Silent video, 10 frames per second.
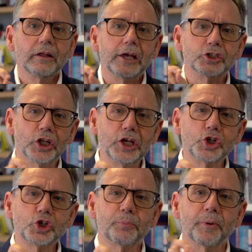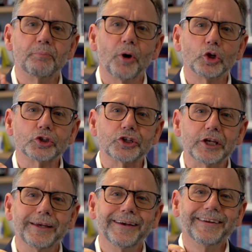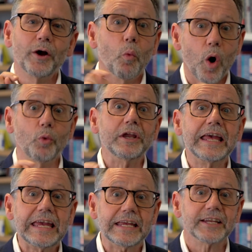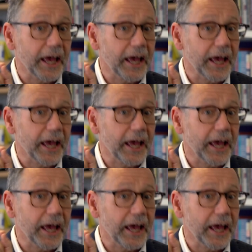is leadership and policy what we need,